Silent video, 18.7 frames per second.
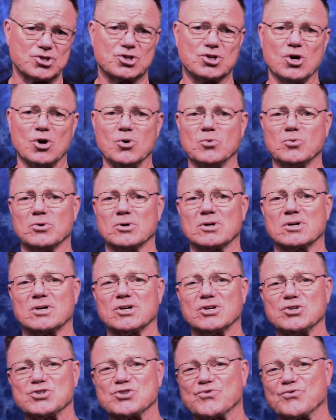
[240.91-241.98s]

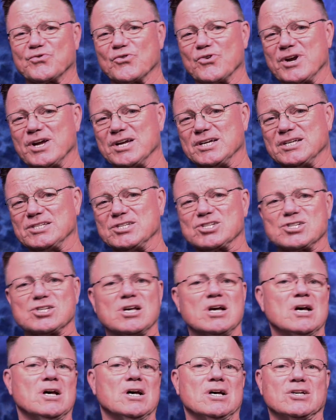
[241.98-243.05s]
co-workers, friends,
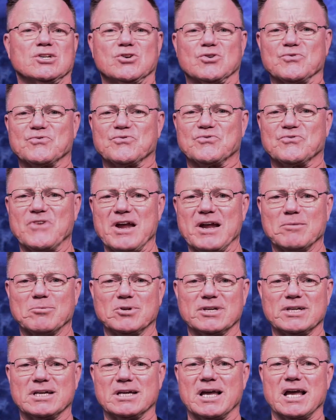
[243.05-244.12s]
your
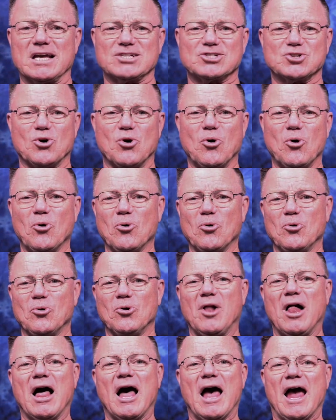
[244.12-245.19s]
family as a
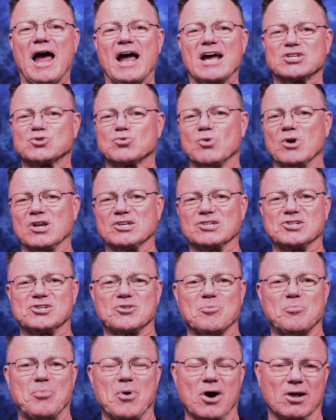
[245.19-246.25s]
whole, as well as the
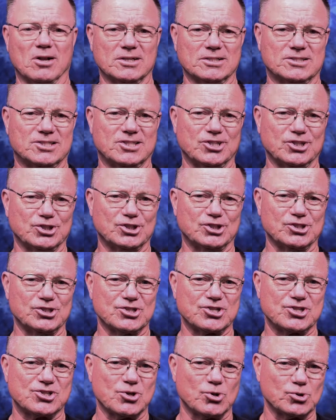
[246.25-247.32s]

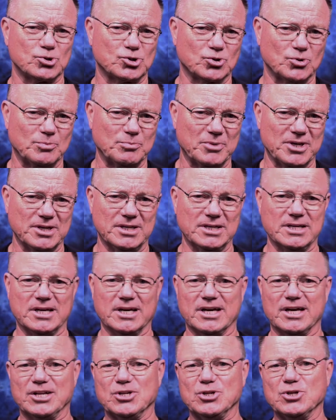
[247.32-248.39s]
politicians, social media,
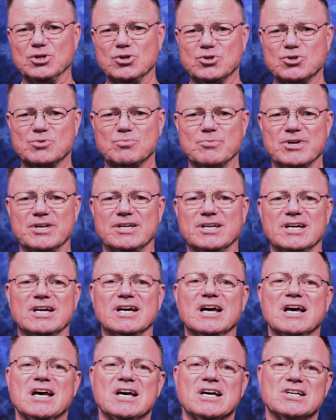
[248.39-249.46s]
and news media,
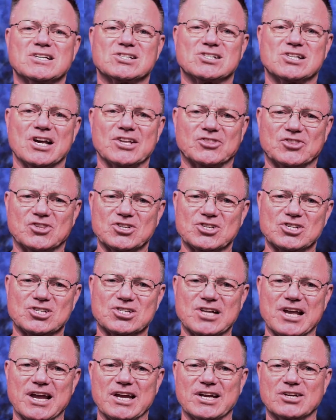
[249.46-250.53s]
set the
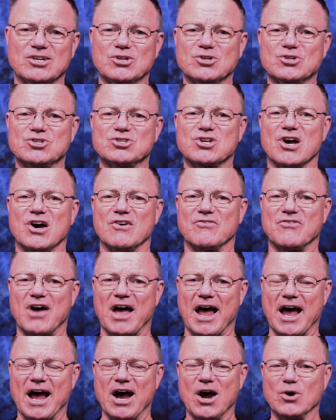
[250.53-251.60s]
standards of
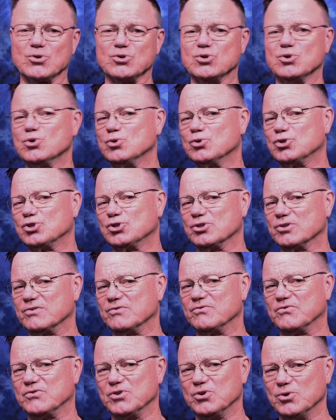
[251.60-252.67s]
how you should
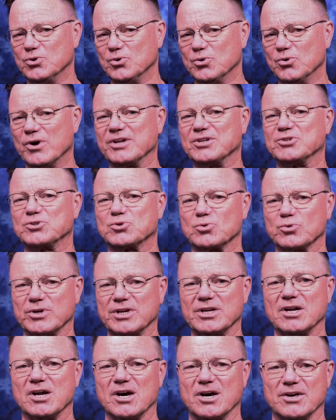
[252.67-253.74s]
view and
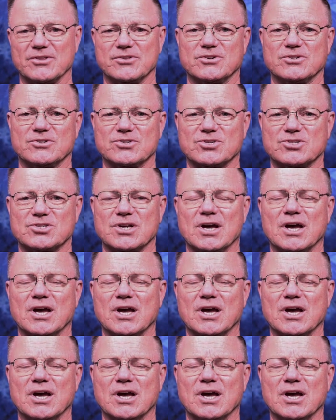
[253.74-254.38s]
treat others.